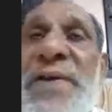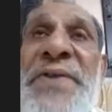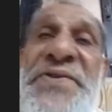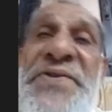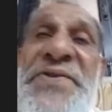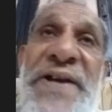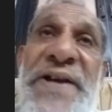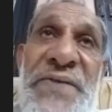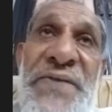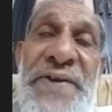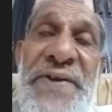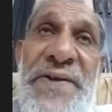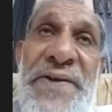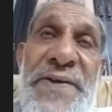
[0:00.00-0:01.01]
this side
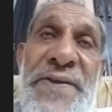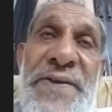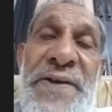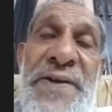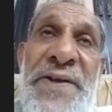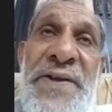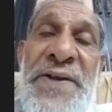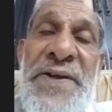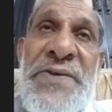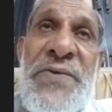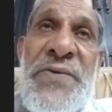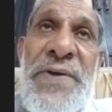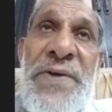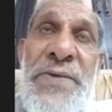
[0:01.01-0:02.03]
effect, that it
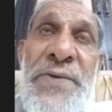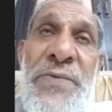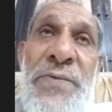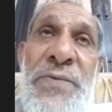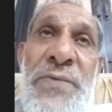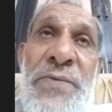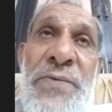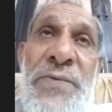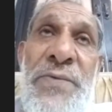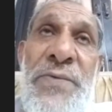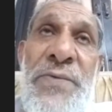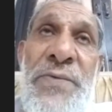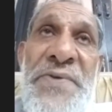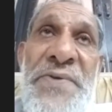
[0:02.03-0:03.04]
is going to
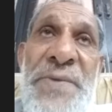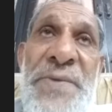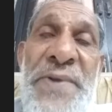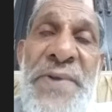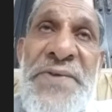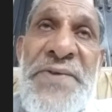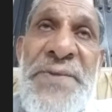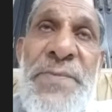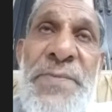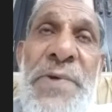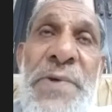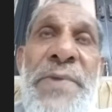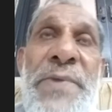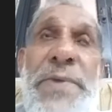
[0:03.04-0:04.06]
suppress the
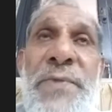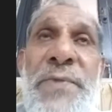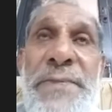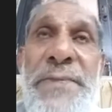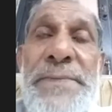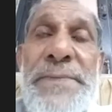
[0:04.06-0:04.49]
bone marrow.